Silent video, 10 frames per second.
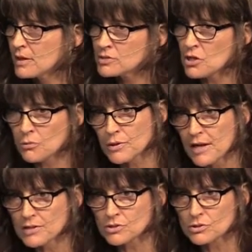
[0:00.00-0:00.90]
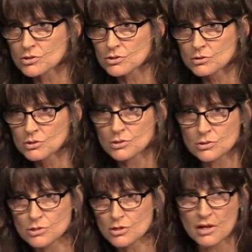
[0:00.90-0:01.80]
It was a three day search. You
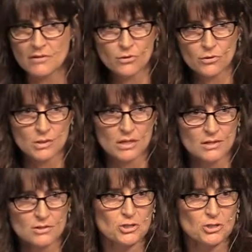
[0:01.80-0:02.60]
search the land for three days.